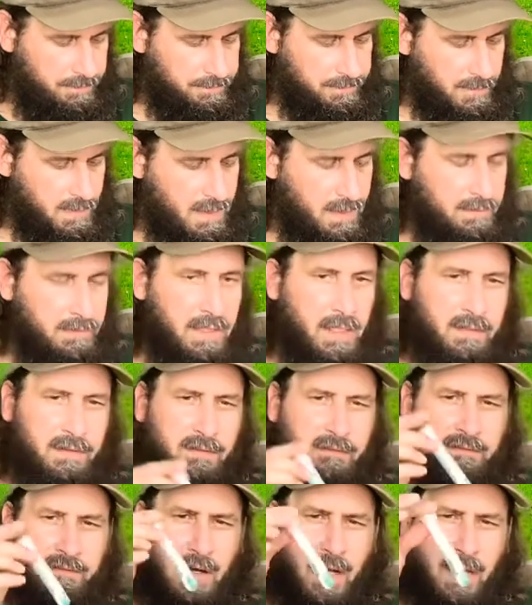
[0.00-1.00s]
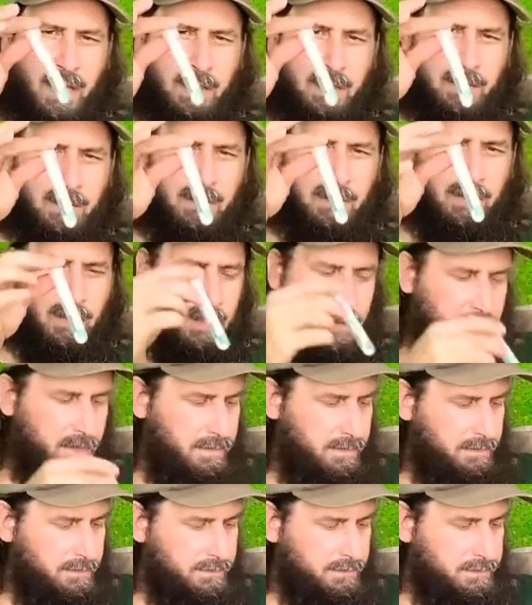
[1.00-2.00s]
I've got the vial
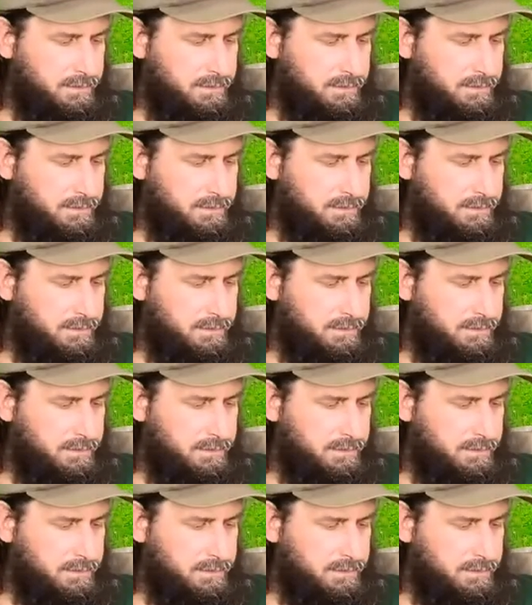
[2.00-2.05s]
of